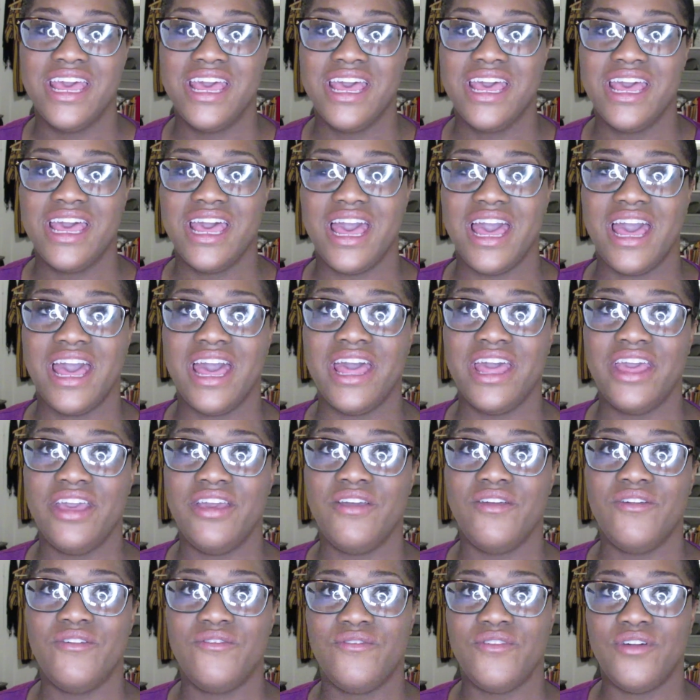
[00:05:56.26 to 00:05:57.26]

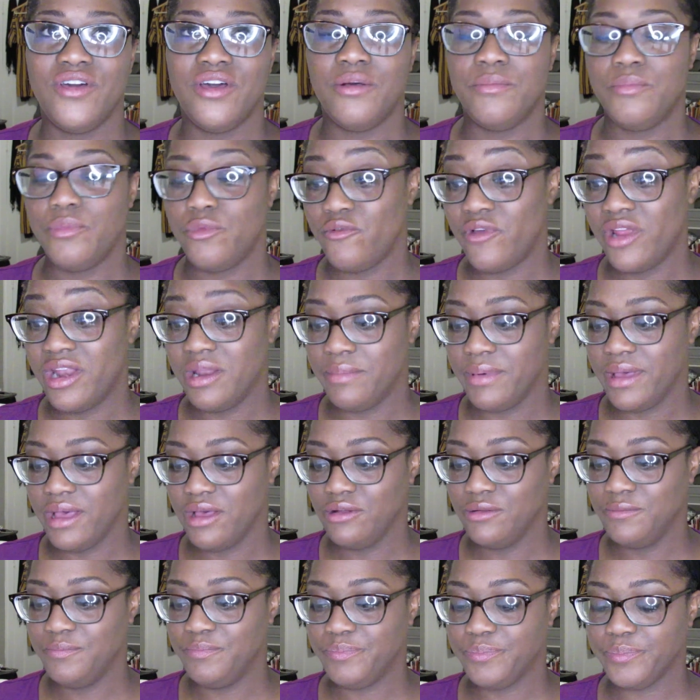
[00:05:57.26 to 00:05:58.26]
I've read about.
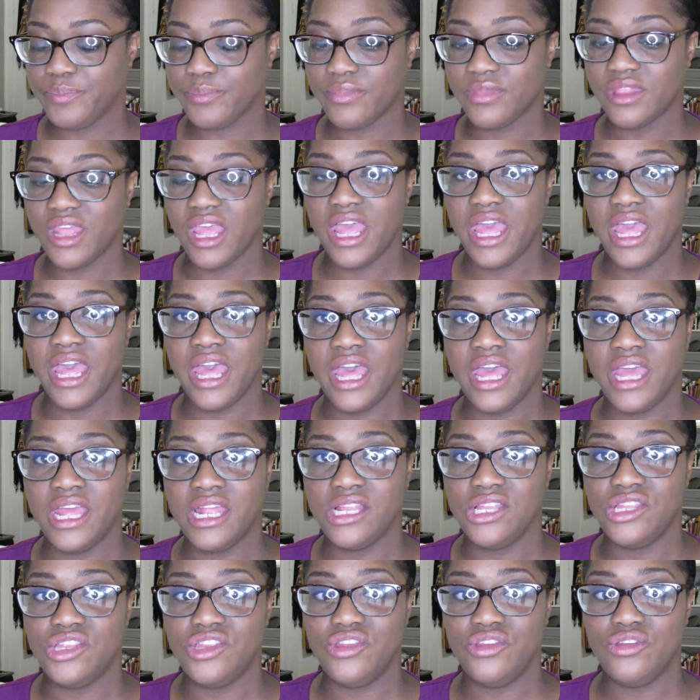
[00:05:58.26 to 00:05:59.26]
And
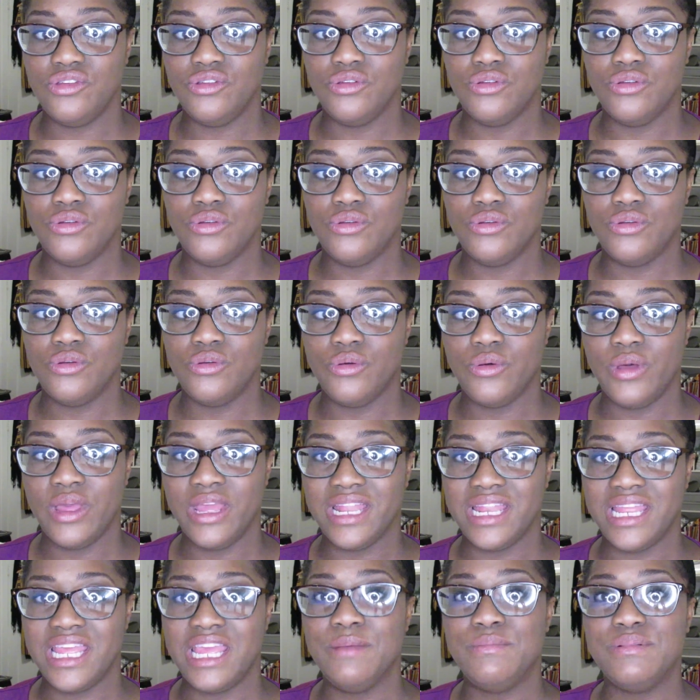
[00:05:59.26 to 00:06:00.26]
it
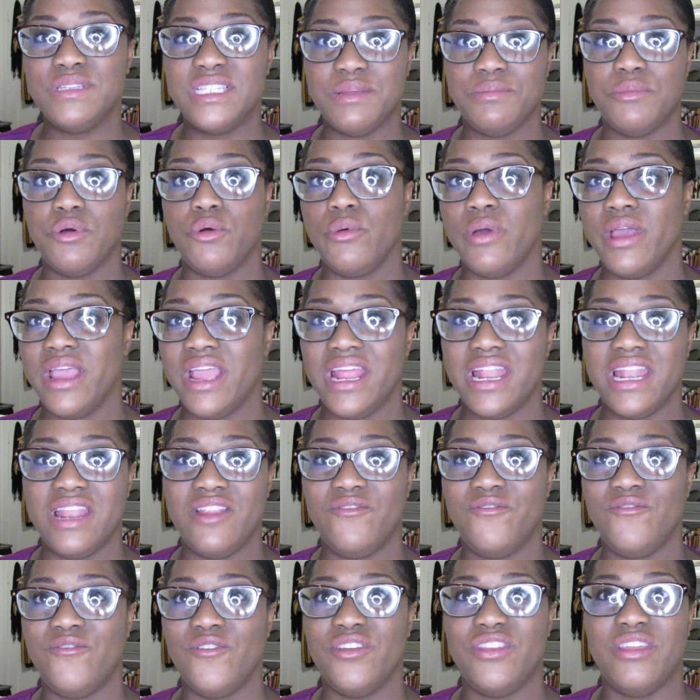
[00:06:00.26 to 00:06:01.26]
keeps them away and
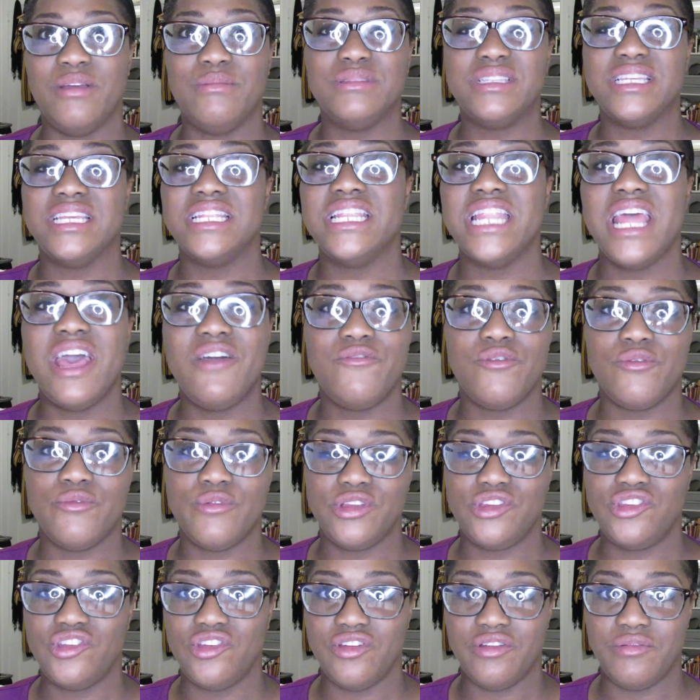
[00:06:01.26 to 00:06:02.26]
for them to never
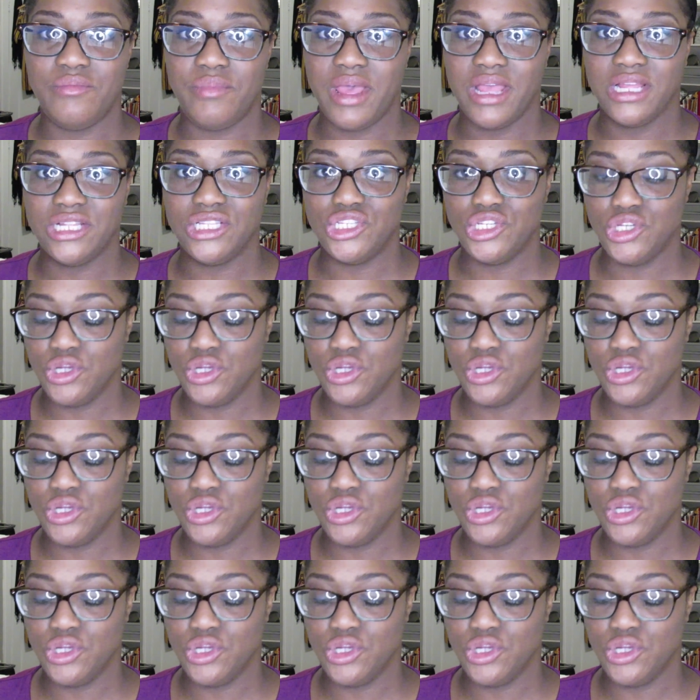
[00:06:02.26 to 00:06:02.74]
return back to your